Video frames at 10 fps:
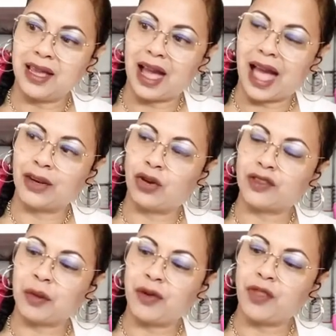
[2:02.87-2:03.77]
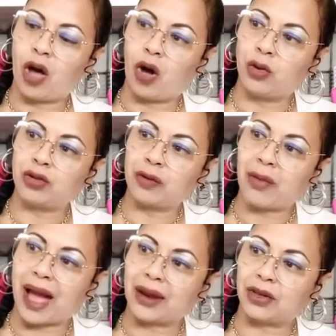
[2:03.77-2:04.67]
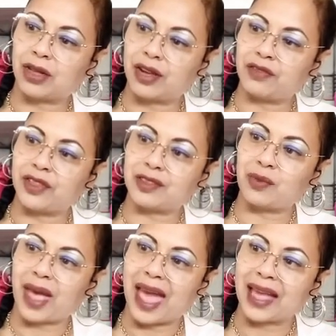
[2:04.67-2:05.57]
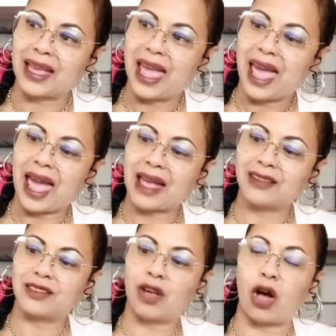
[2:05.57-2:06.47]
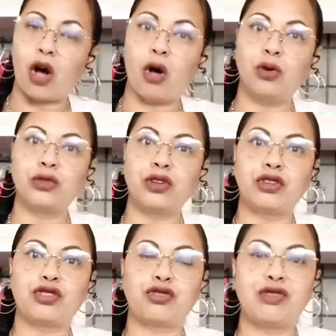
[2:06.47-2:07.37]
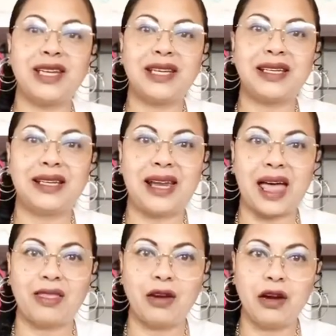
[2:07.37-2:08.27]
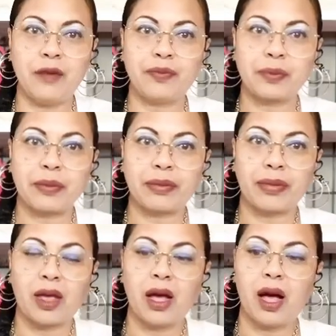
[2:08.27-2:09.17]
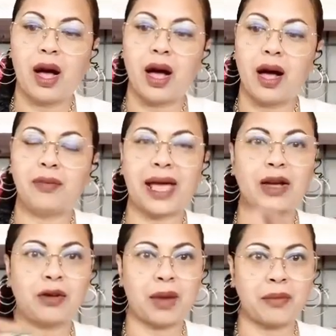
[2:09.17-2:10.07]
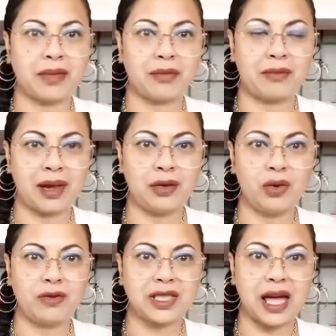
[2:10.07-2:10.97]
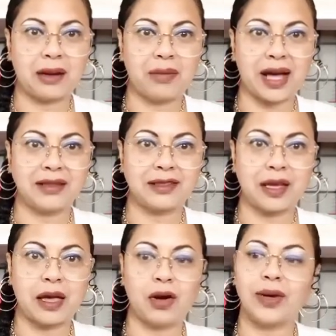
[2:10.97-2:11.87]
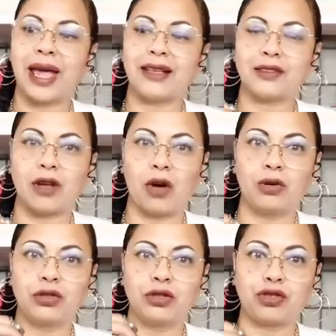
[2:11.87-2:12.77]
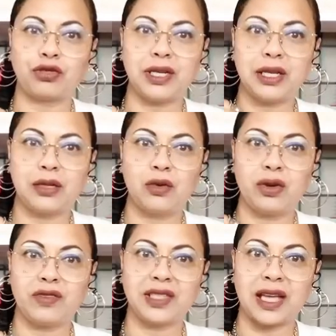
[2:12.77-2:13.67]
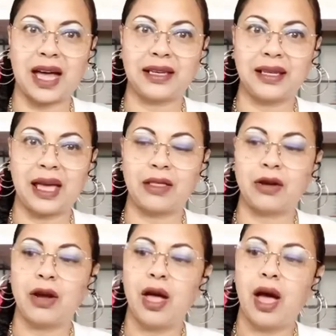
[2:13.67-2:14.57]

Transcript: yeah, I know some of the older model of this bag has the older treated leather, like on my Louis Vuitton Monceau, it has the older treated Louis Vuitton leather.